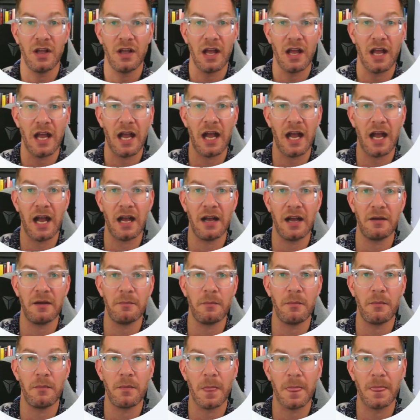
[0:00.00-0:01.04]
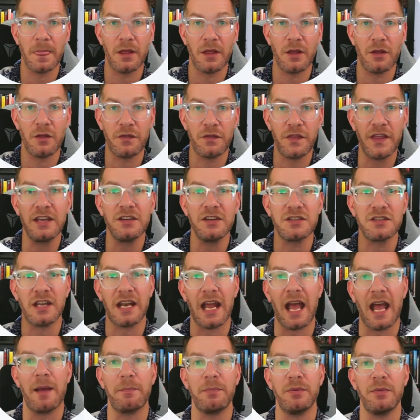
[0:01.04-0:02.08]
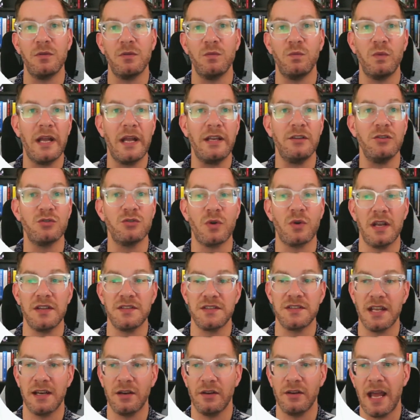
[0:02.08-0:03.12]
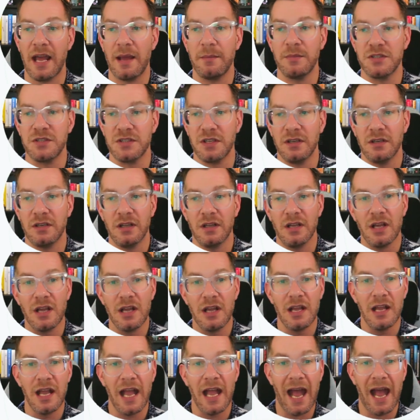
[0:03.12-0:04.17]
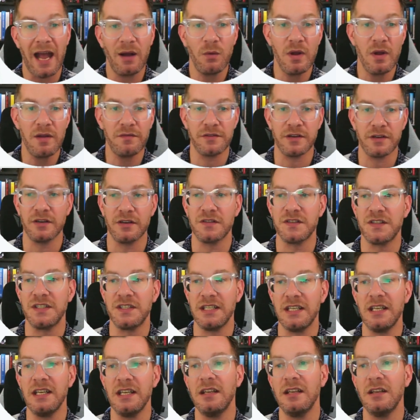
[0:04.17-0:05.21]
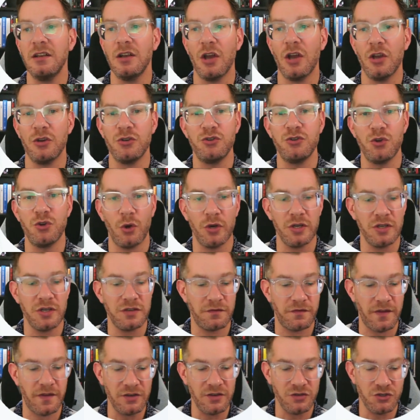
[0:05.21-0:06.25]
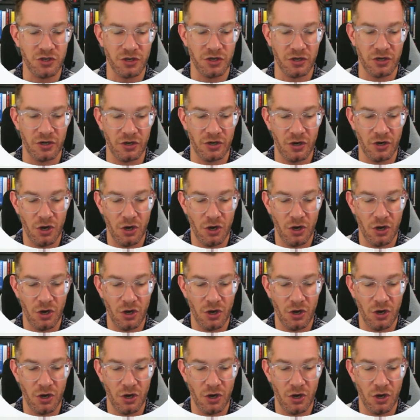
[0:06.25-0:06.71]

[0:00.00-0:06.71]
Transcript: uh, things that happen when you try and sell on Amazon. However, seeing the joint venture